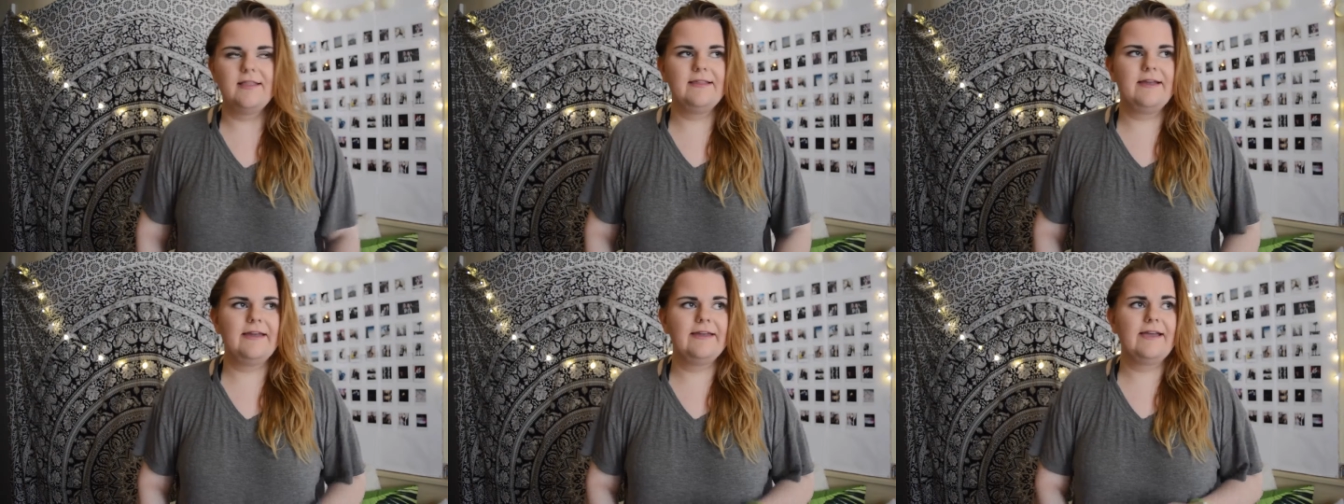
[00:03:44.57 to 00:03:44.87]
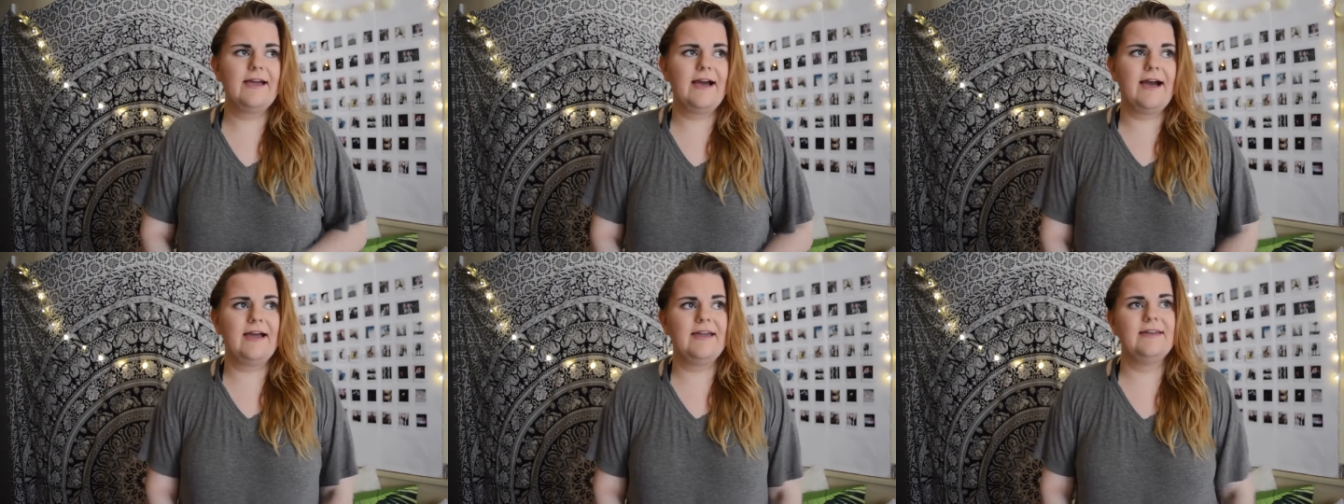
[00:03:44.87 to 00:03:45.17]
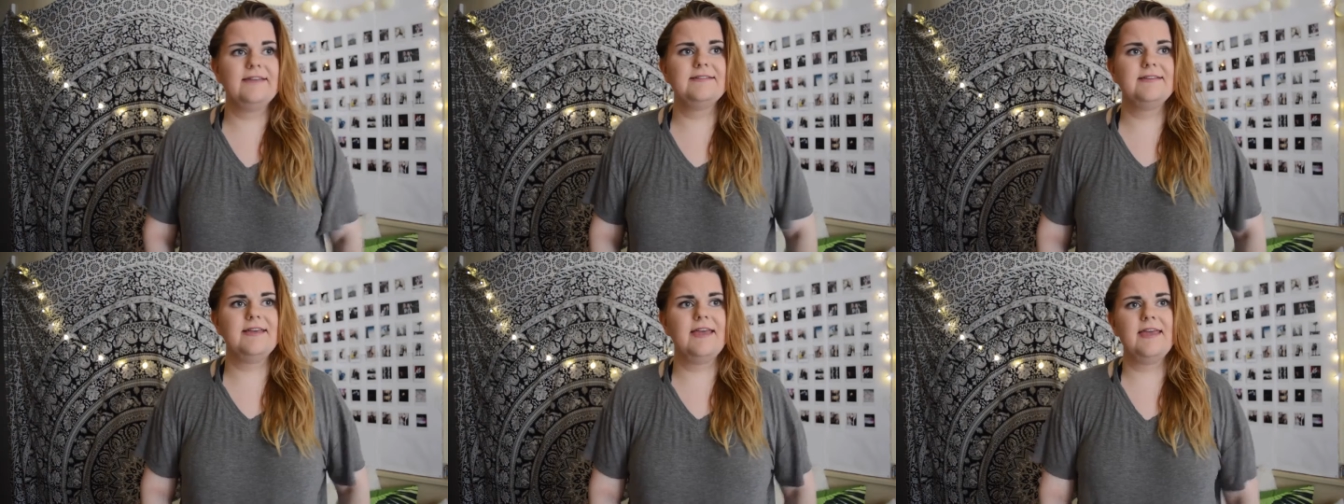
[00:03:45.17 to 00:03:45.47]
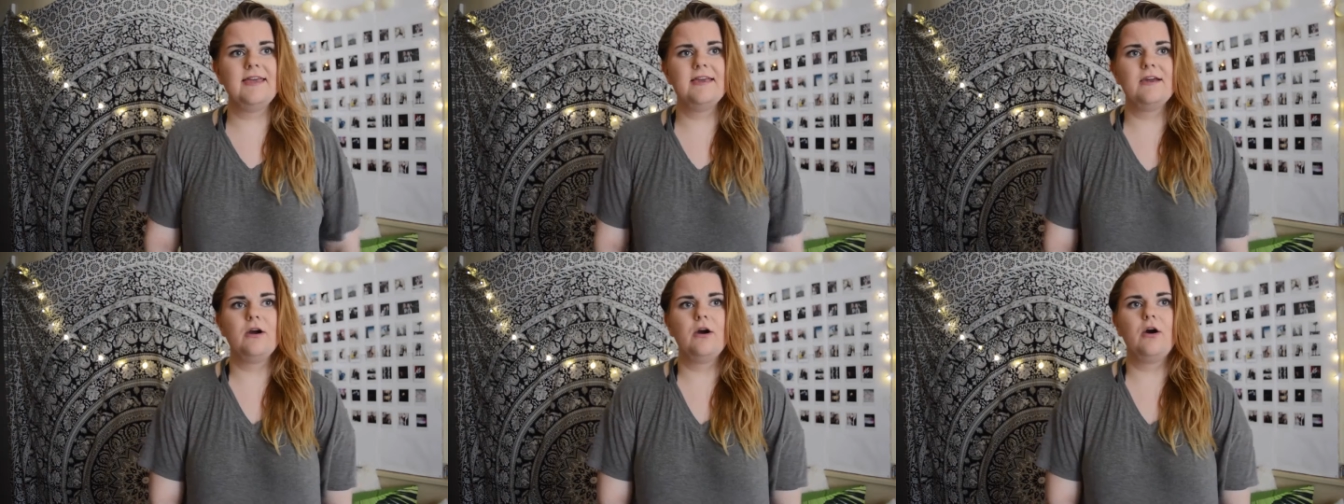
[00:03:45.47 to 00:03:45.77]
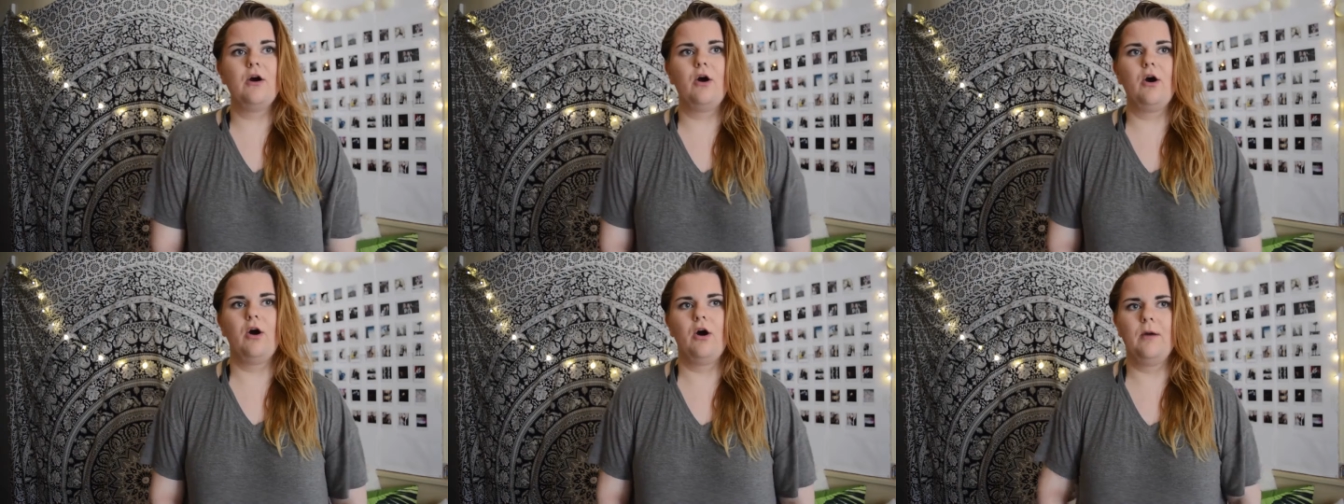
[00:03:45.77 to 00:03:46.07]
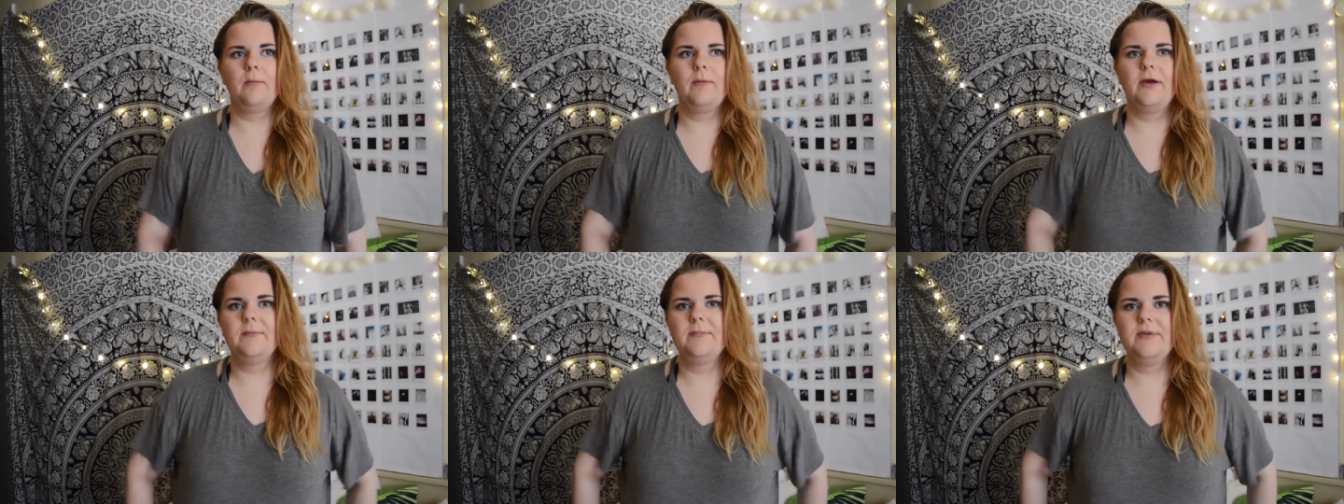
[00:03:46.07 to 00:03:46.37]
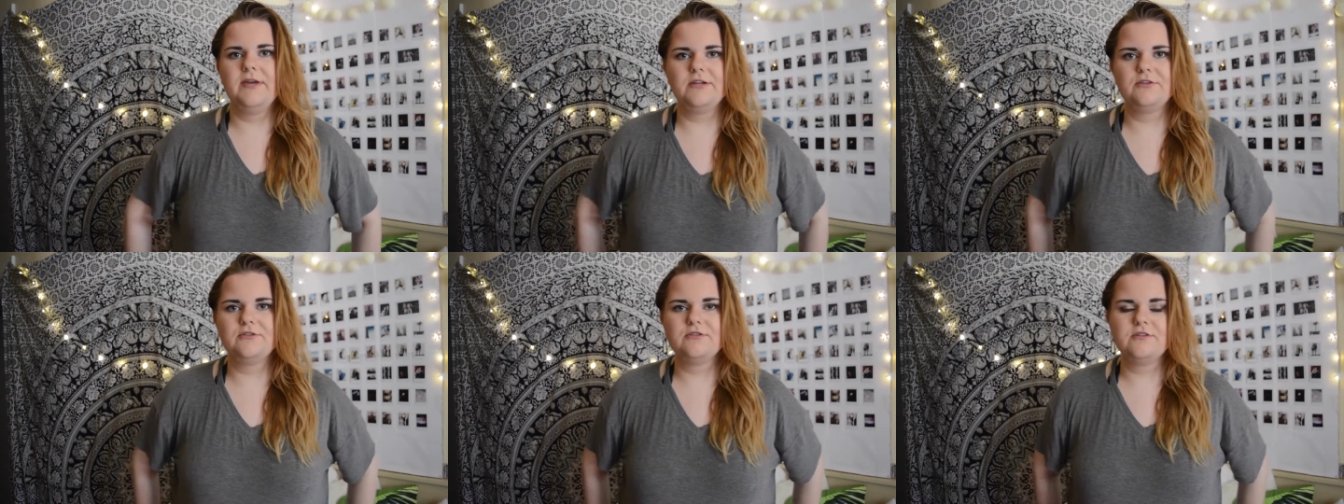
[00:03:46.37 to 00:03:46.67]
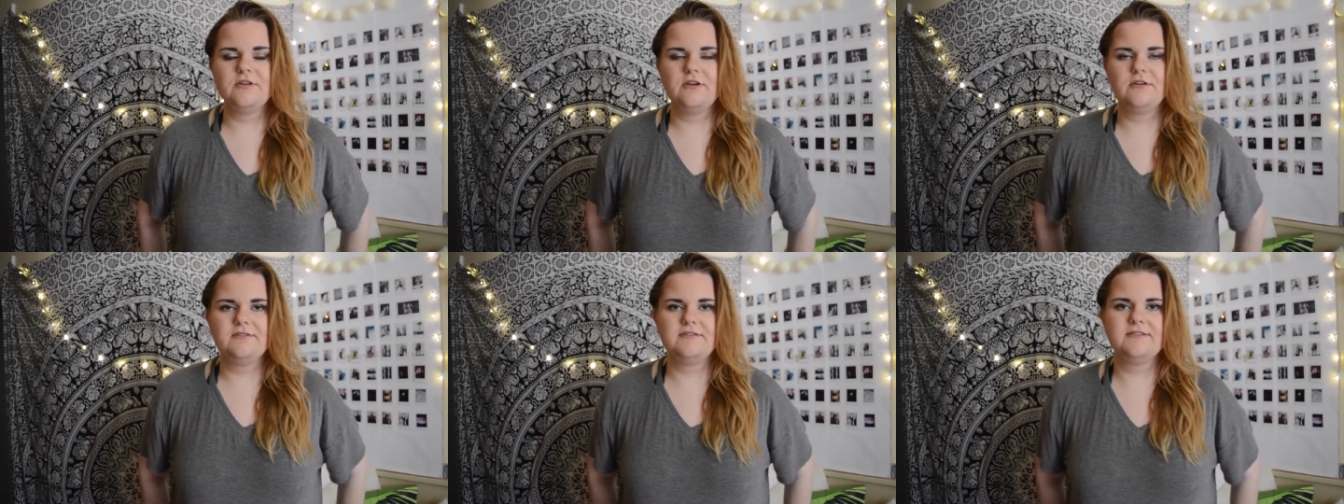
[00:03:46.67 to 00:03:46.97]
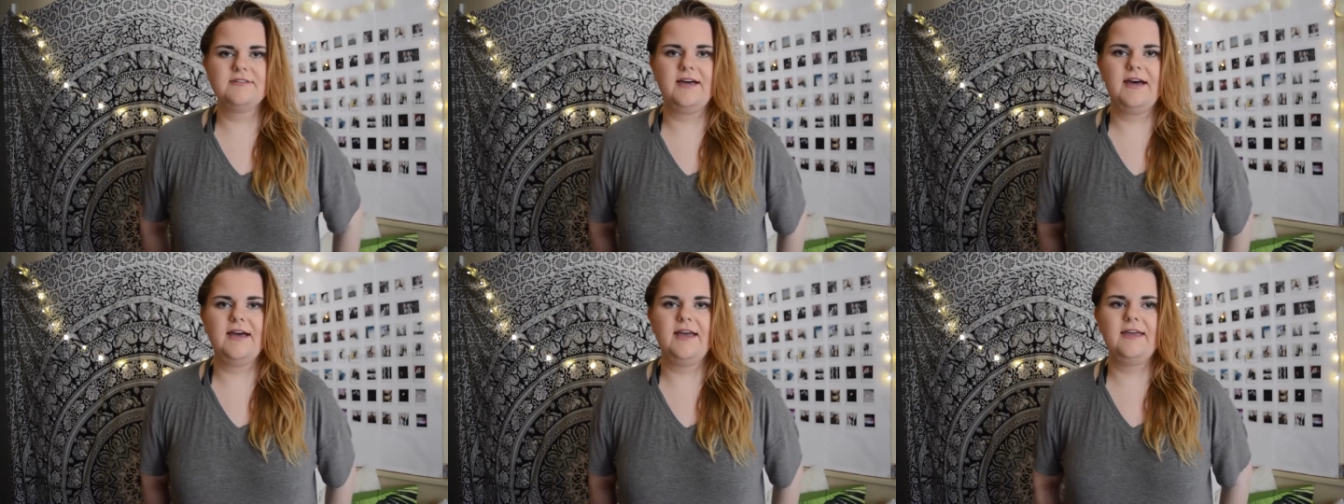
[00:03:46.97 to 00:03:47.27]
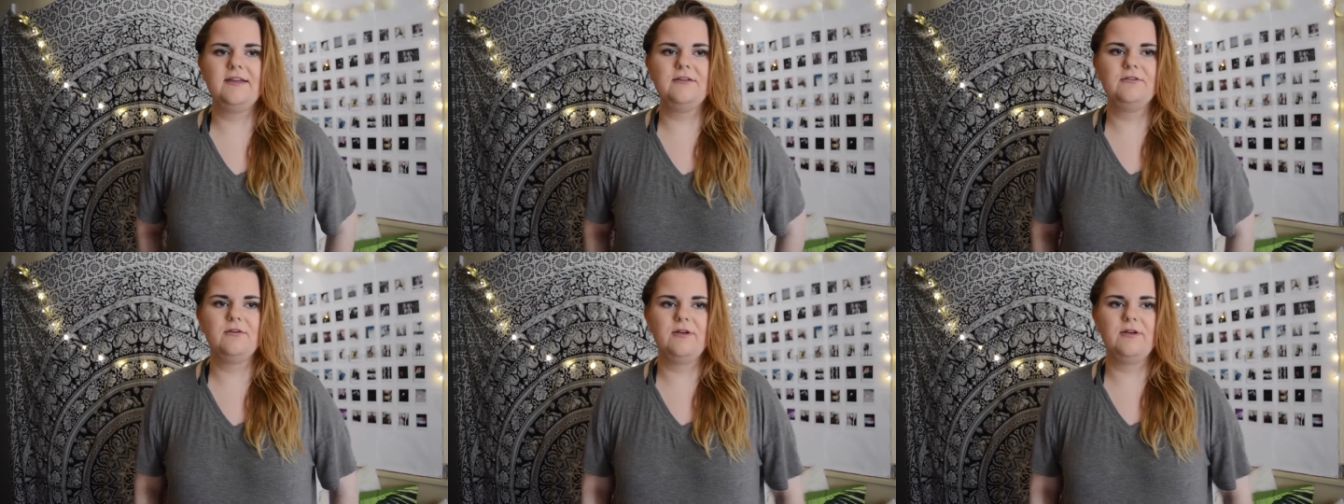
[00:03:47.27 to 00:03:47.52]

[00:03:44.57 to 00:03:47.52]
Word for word: Like I take all my pictures outside